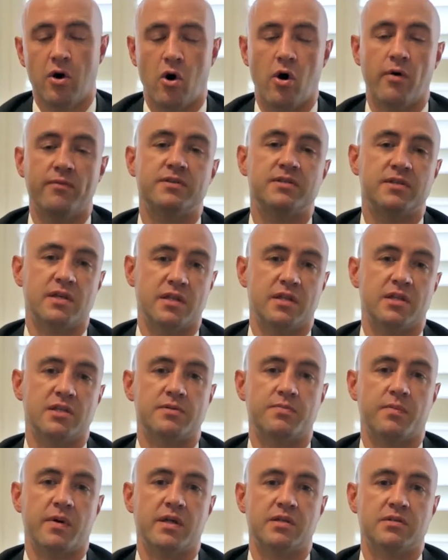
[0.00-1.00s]
obviously
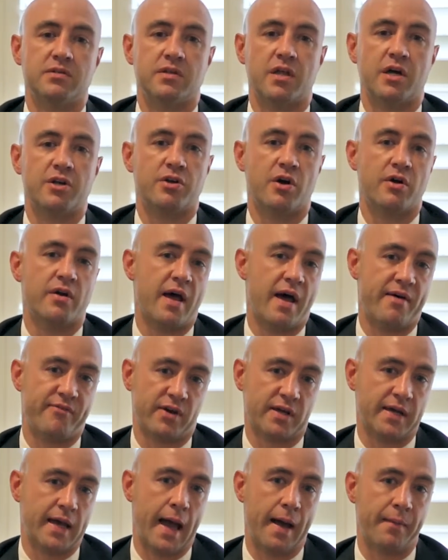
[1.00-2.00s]
this means that they don't have
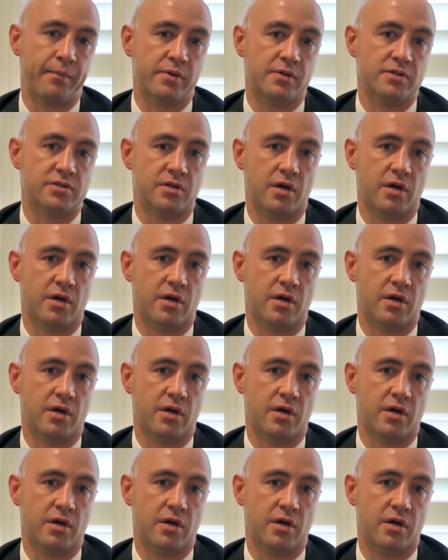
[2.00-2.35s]
a cap.